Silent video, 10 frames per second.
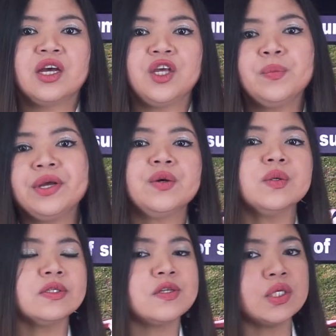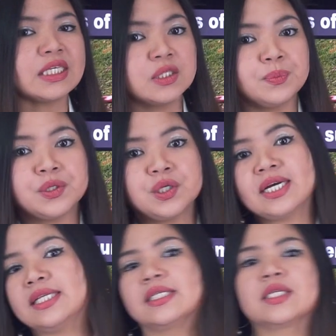You may also
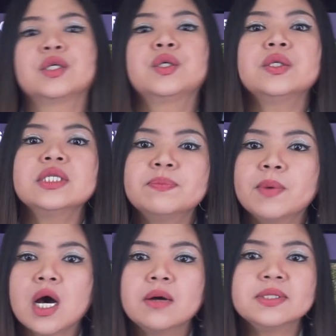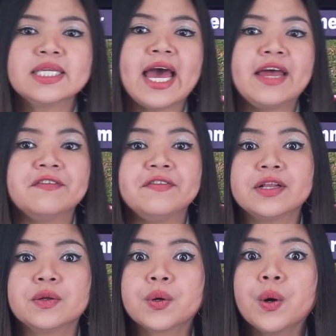experience goosebumps and
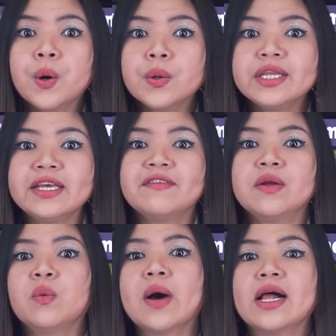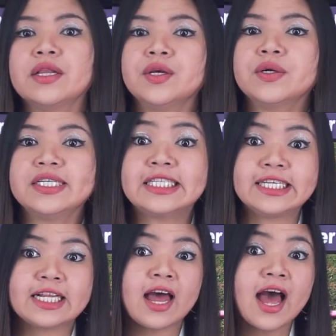feel cold even while you're
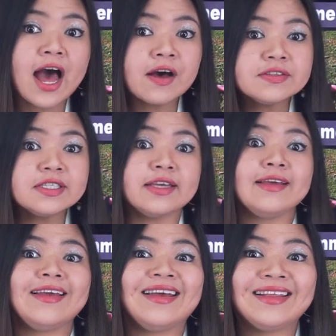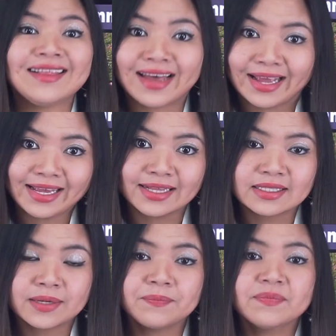still out in the
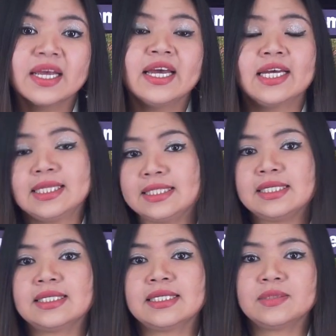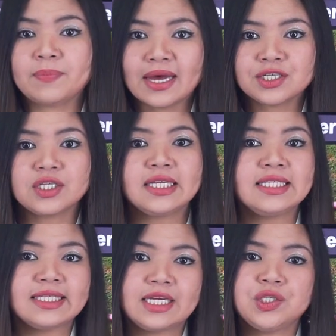heat. This is especially
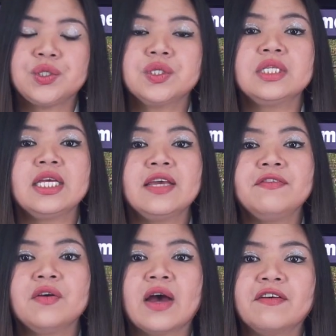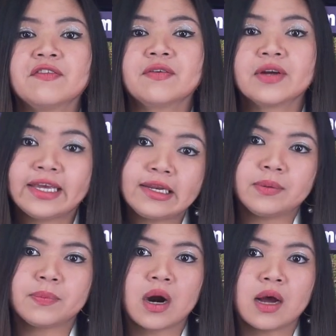dangerous if you have
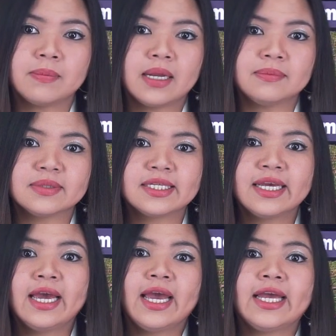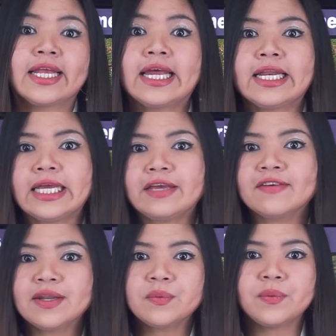kidney problems. It can
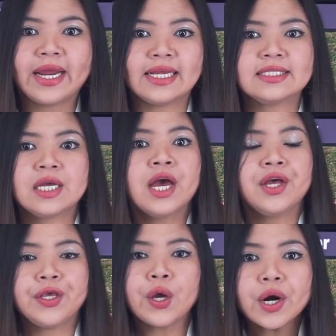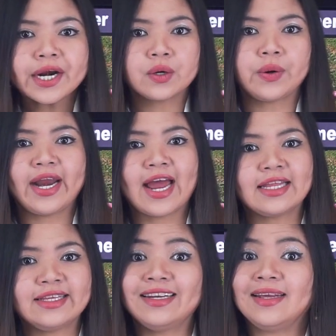even raise your
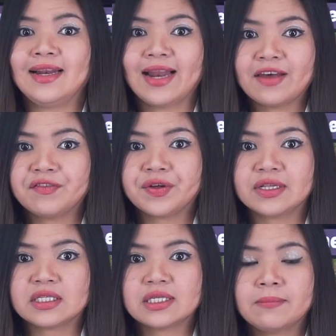creatinine levels.